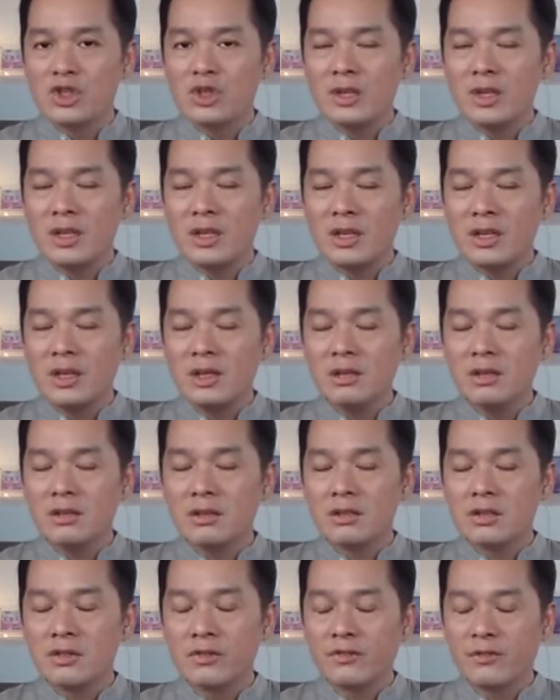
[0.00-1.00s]
to
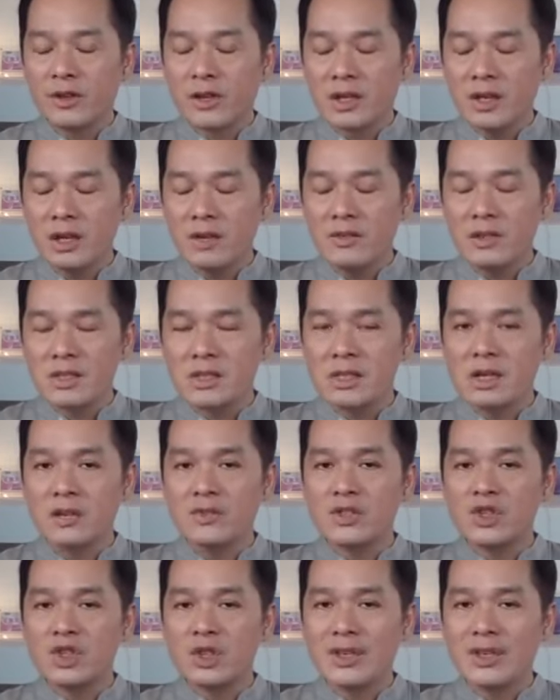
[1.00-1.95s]
heal, to forgive ourselves,